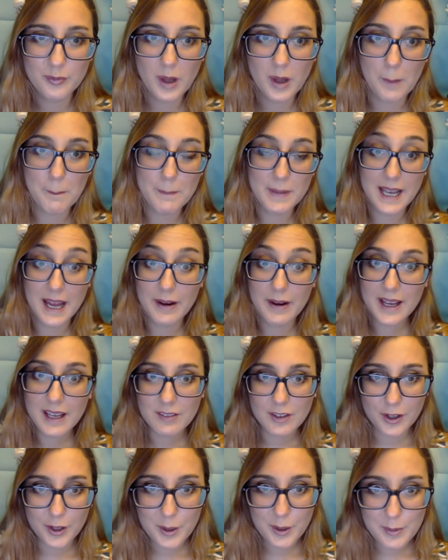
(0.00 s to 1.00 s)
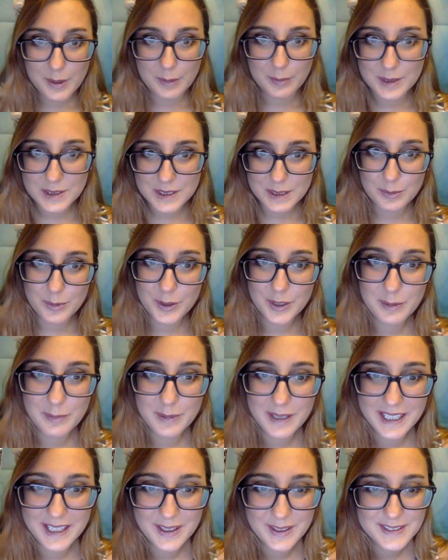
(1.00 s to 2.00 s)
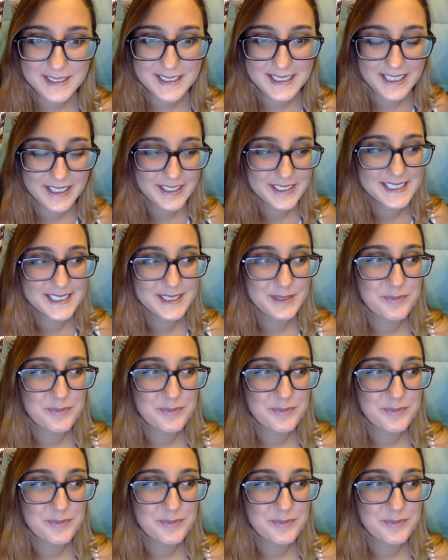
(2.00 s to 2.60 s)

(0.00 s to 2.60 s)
But now I have a lot of people supporting me in those tiers,